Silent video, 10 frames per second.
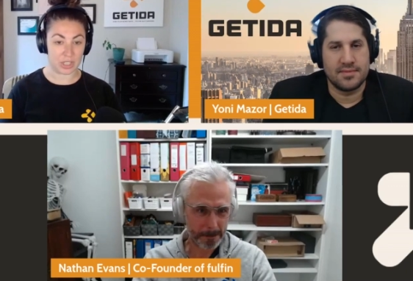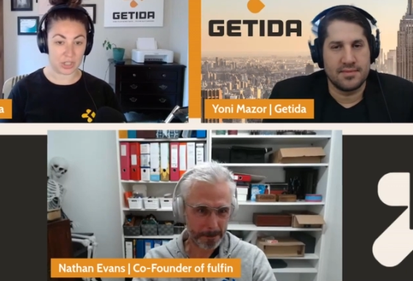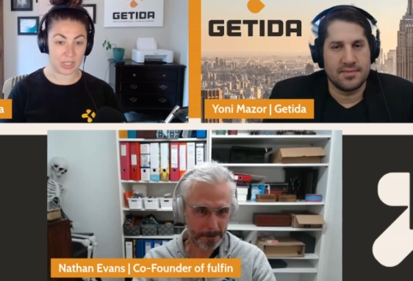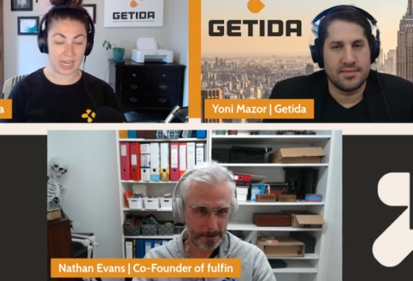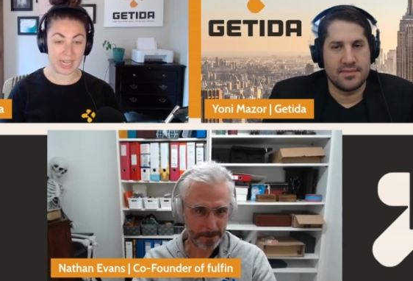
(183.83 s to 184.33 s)

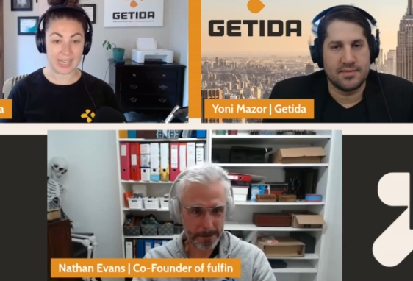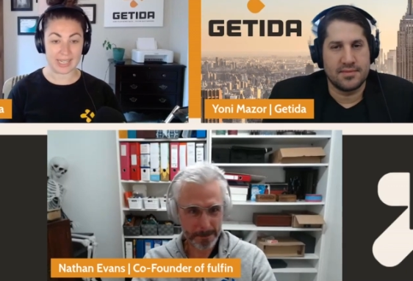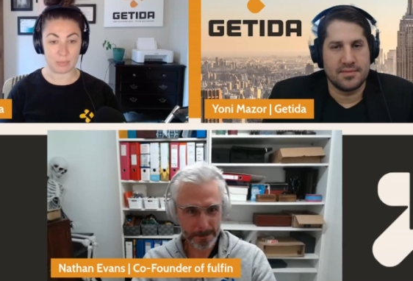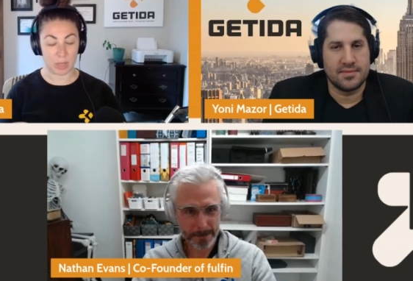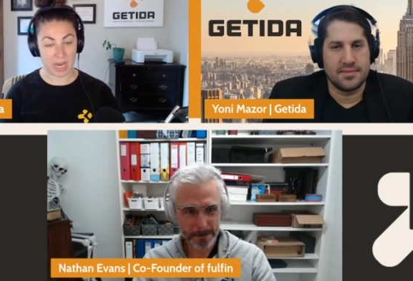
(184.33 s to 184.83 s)
Speaker 1: your
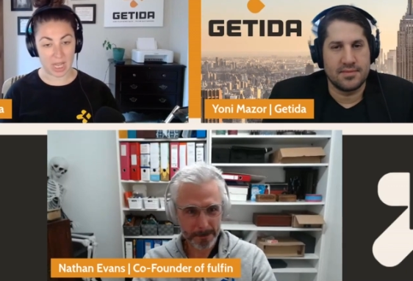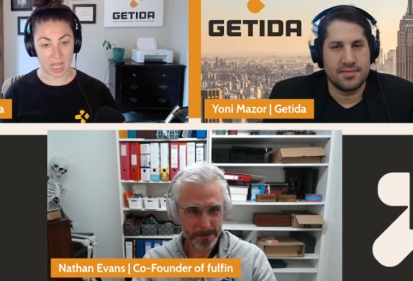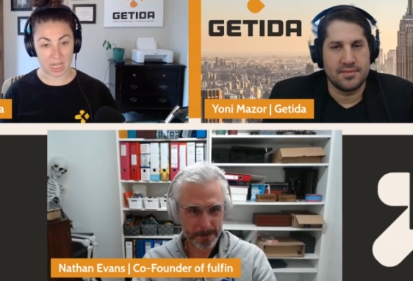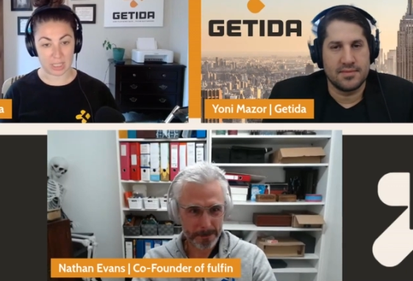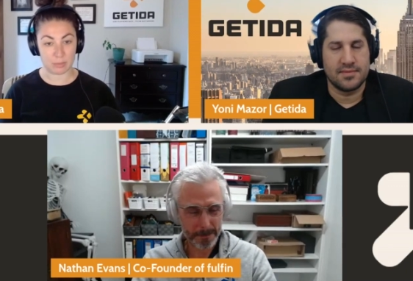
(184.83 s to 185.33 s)
studies, playing a
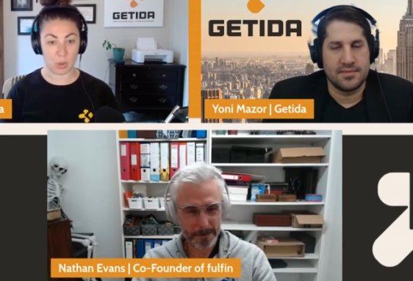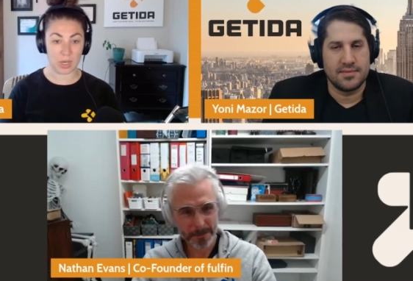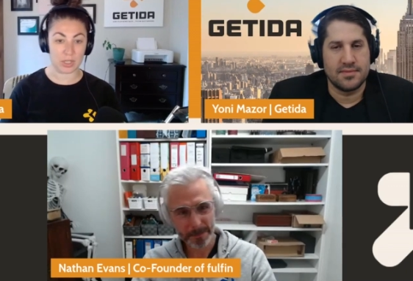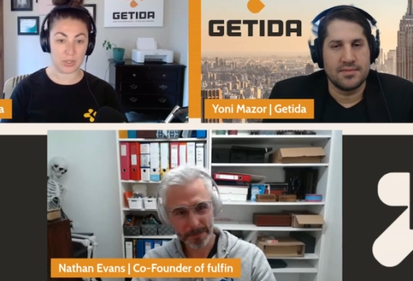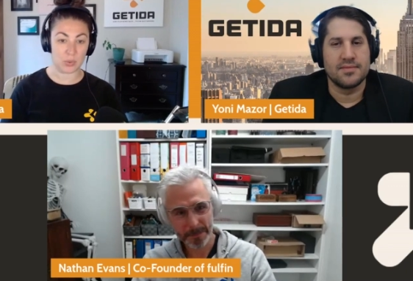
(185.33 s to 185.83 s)
lot of
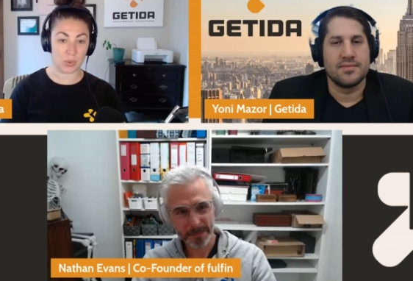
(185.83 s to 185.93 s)
sports,